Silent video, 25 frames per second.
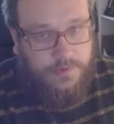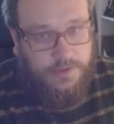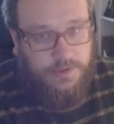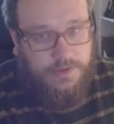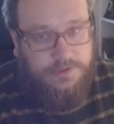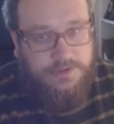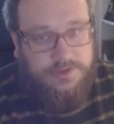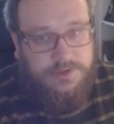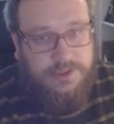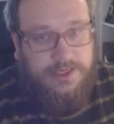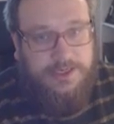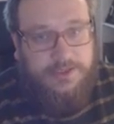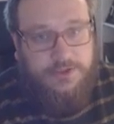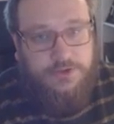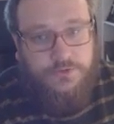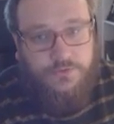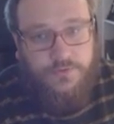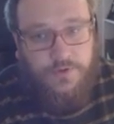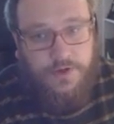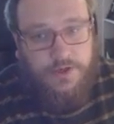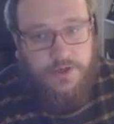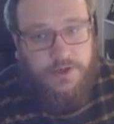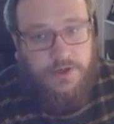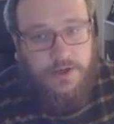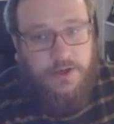text
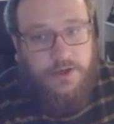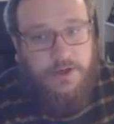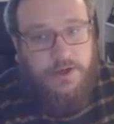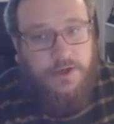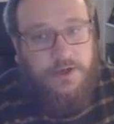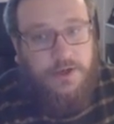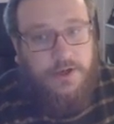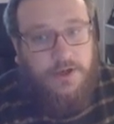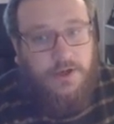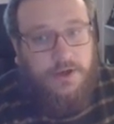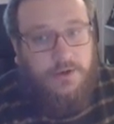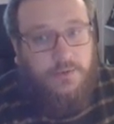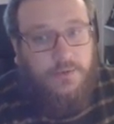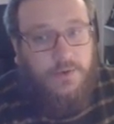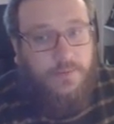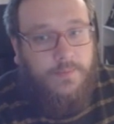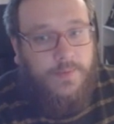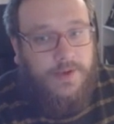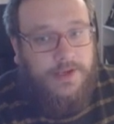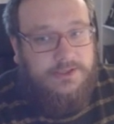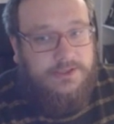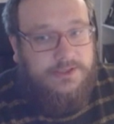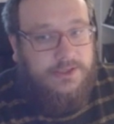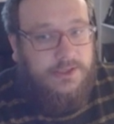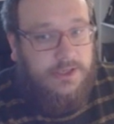reader where
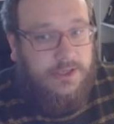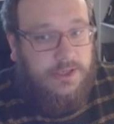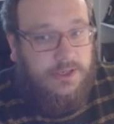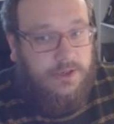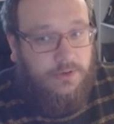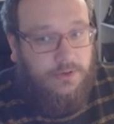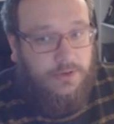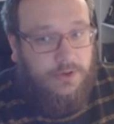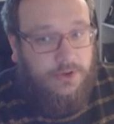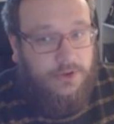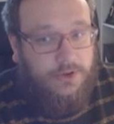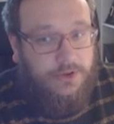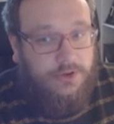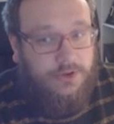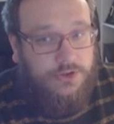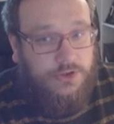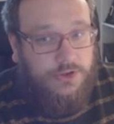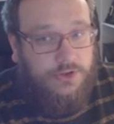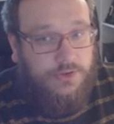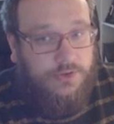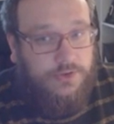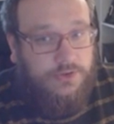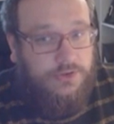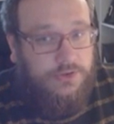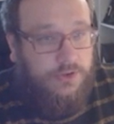basically all you can do
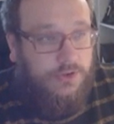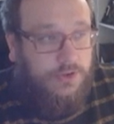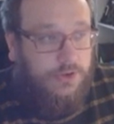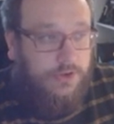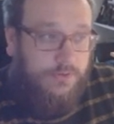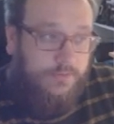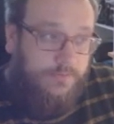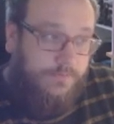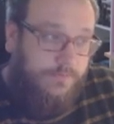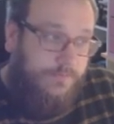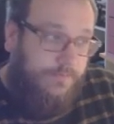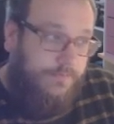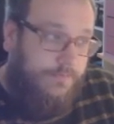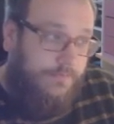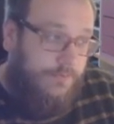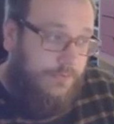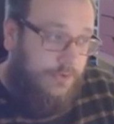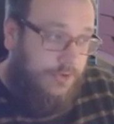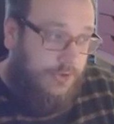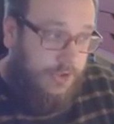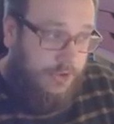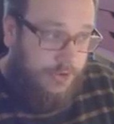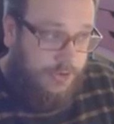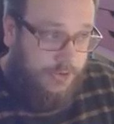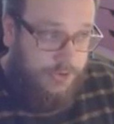is you can
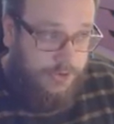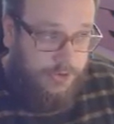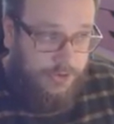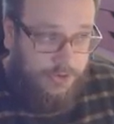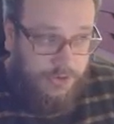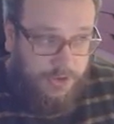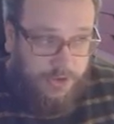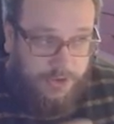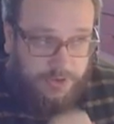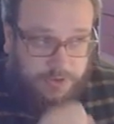change the size